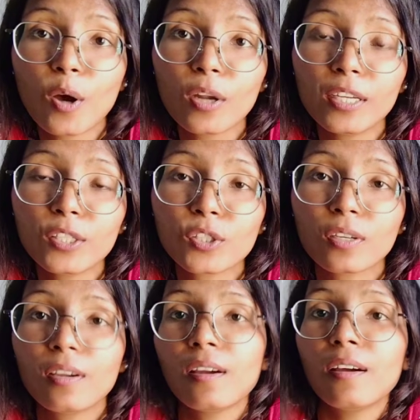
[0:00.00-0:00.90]

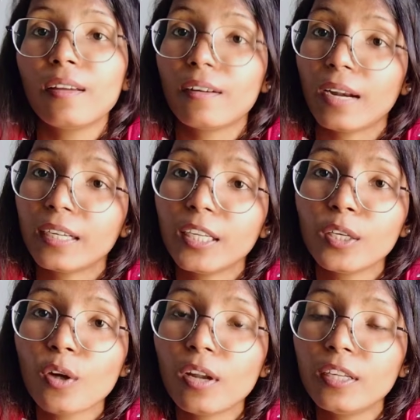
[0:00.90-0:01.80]
knowledge,
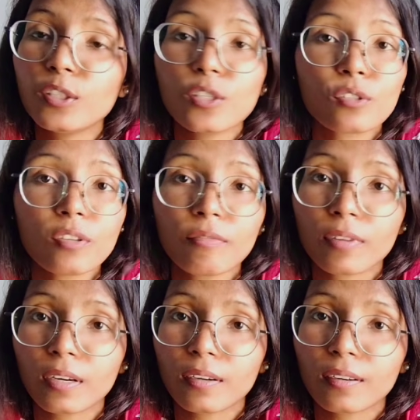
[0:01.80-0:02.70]
writing knowledge is
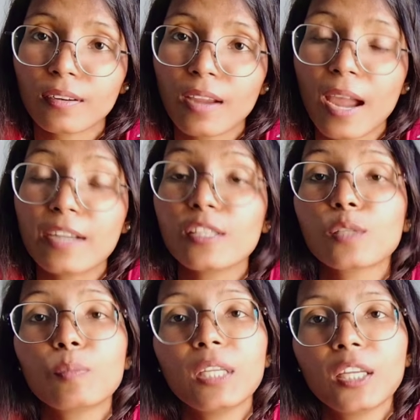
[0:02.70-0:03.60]
different, and
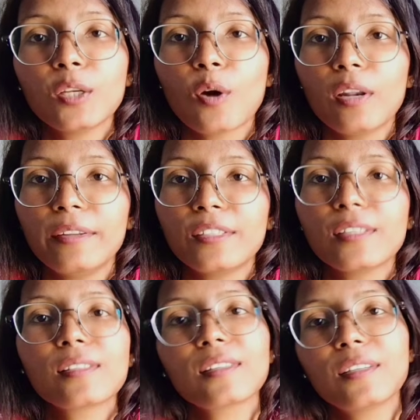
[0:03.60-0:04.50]
speaking knowledge
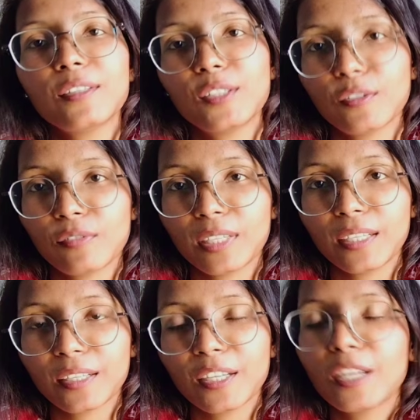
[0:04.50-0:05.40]
is
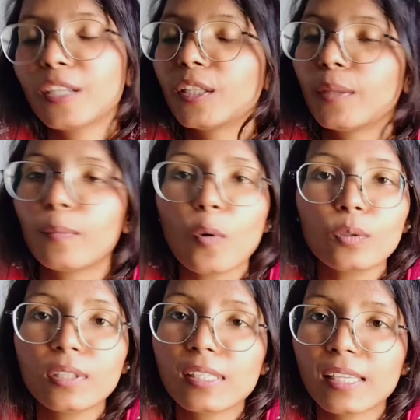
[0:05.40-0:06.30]
different. They
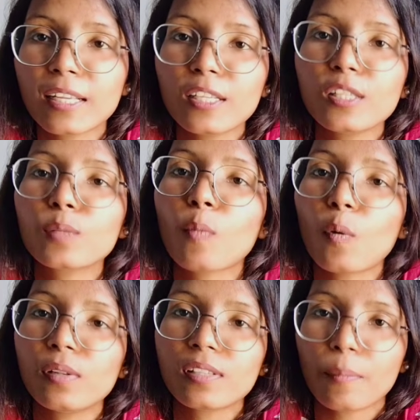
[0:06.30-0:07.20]
both skills
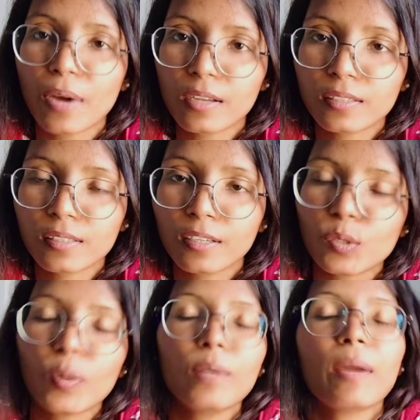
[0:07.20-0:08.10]
poles apart.
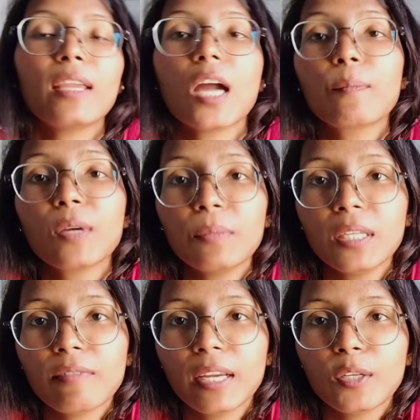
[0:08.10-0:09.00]
So in my
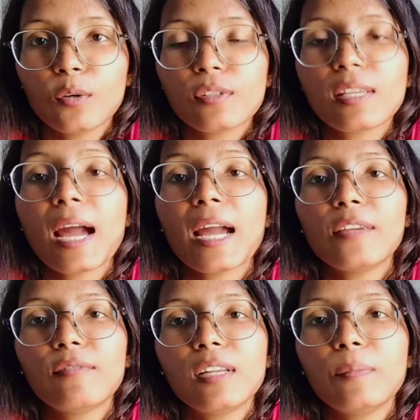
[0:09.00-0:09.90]
upcoming videos,
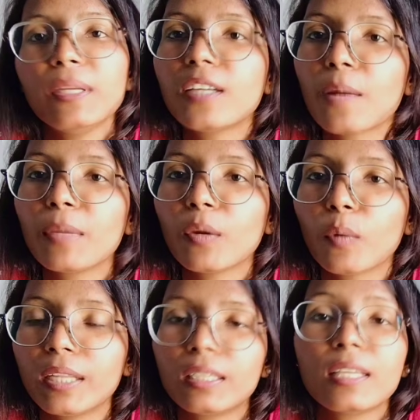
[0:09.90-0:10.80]
I will be coming
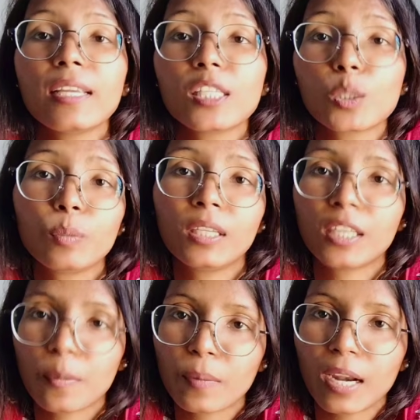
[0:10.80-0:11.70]
with
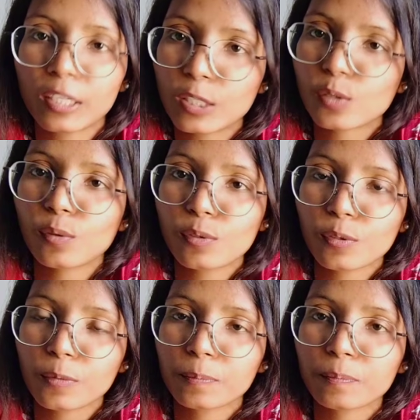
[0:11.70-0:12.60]
speaking practice
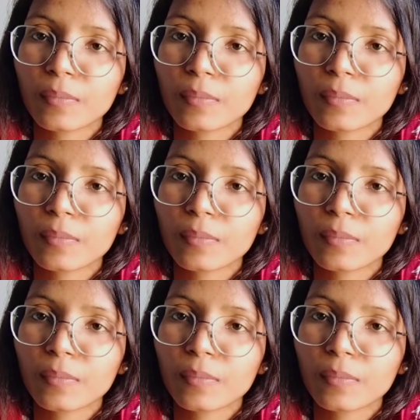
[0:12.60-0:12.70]
also.